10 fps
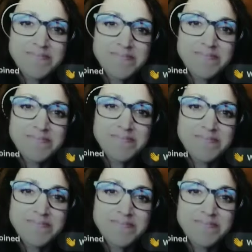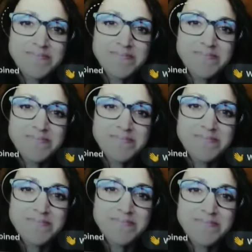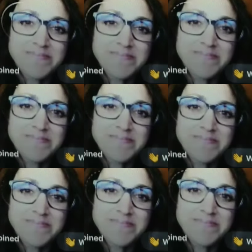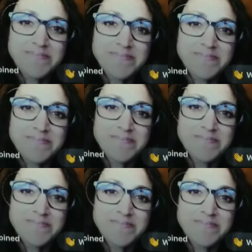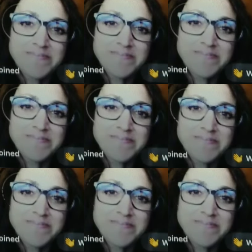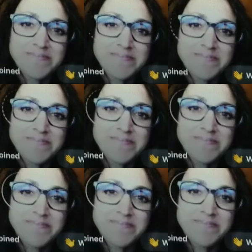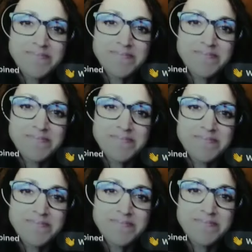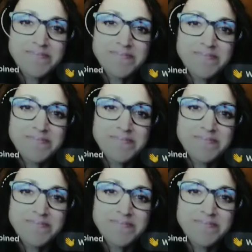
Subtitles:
(not speaking)